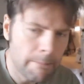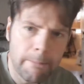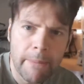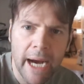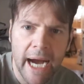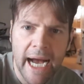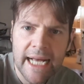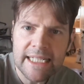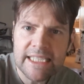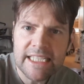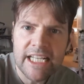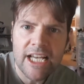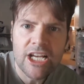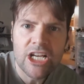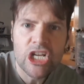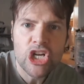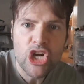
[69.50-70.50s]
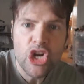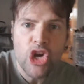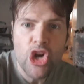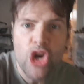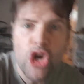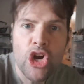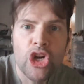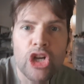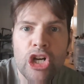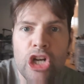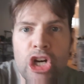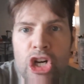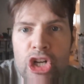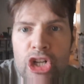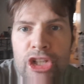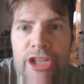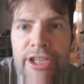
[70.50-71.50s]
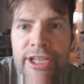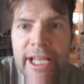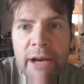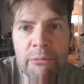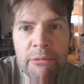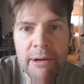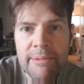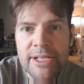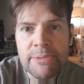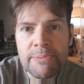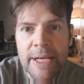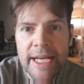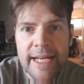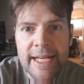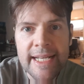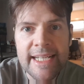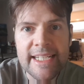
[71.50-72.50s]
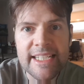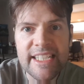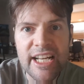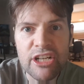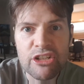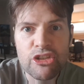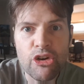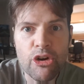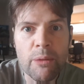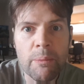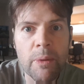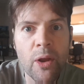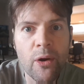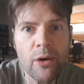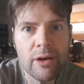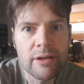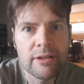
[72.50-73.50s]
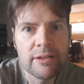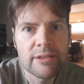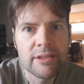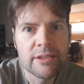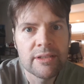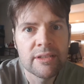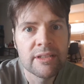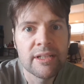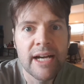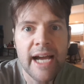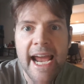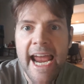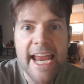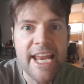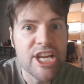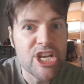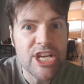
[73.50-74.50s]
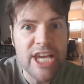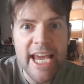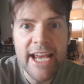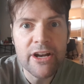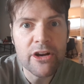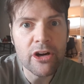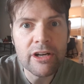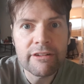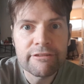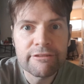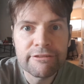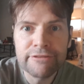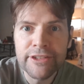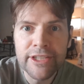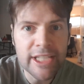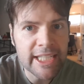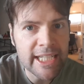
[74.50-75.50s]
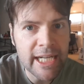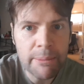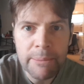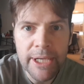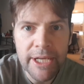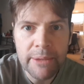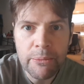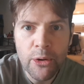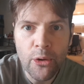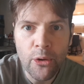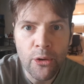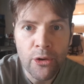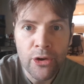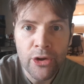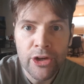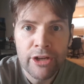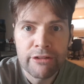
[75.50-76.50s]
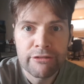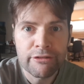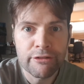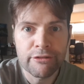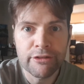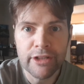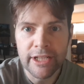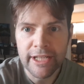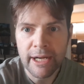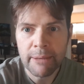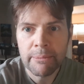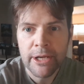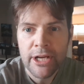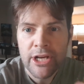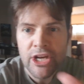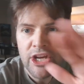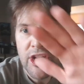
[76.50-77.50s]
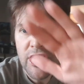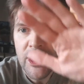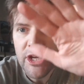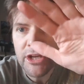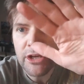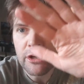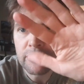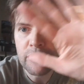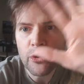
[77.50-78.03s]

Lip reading: But that rubbish bin is now Choc-a-Bloc. And you cannot fill it up anymore. If you fill it up, it goes